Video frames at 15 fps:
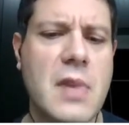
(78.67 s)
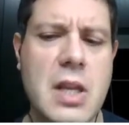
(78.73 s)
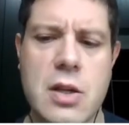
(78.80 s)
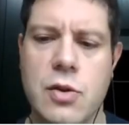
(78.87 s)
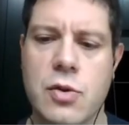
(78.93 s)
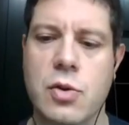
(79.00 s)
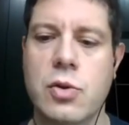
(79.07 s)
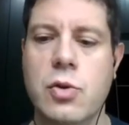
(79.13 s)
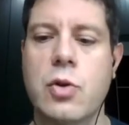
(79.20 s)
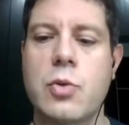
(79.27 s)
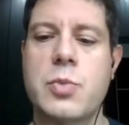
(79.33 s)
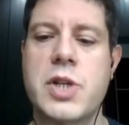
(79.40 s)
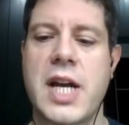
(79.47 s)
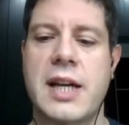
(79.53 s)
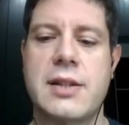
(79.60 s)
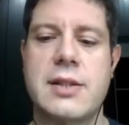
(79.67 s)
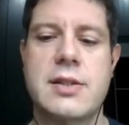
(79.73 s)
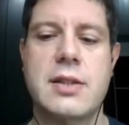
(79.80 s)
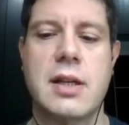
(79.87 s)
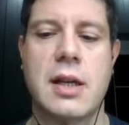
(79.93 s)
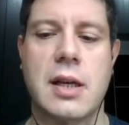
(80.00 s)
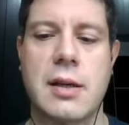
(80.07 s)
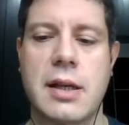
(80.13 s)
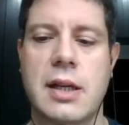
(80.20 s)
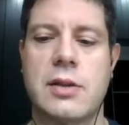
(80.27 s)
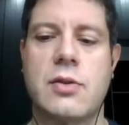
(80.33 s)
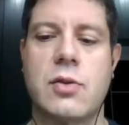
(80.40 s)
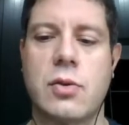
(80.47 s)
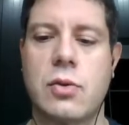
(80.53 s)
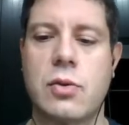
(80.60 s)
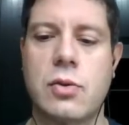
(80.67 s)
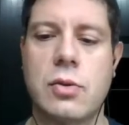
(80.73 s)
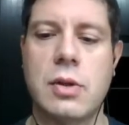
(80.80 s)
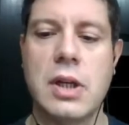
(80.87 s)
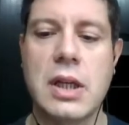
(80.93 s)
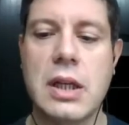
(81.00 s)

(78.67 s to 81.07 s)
through group chats uh, and through